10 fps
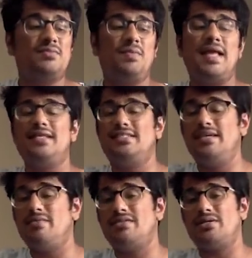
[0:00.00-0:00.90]
That is
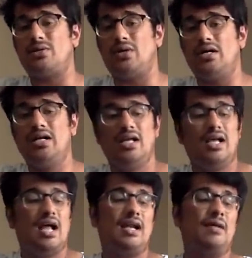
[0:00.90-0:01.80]
very,
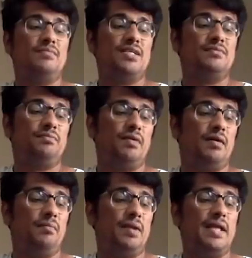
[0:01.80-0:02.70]
I mean, like, I
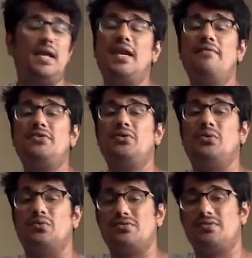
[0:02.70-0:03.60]
am just playing G
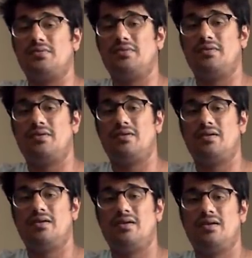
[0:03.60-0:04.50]
major chord
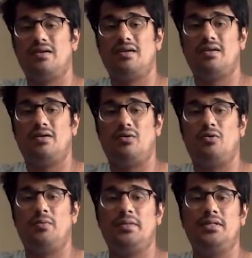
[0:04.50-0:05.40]
and I'm just
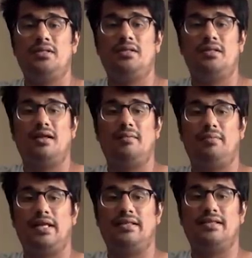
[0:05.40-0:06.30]
playing individual
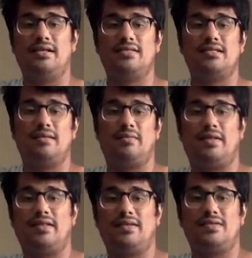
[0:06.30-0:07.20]
notes.
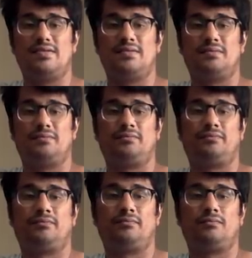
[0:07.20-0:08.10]

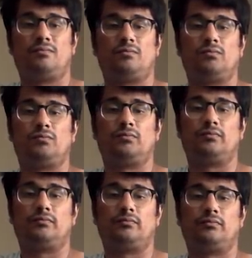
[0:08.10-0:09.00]
Open, I'm
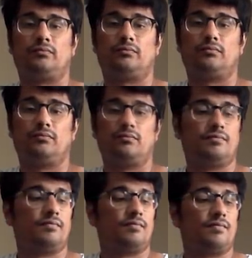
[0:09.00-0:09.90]
playing this, I'm playing
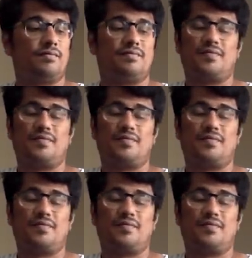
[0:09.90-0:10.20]
this.